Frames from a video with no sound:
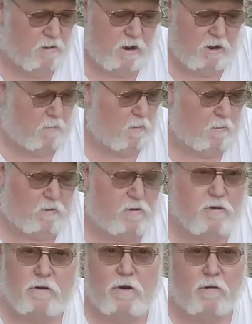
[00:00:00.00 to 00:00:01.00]
I wanted to
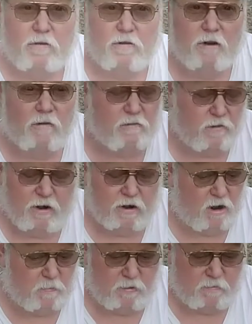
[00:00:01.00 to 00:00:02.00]
shoot off the shelf, trying to
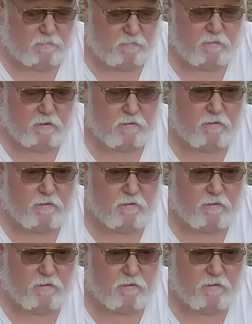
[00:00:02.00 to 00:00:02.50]
keep it,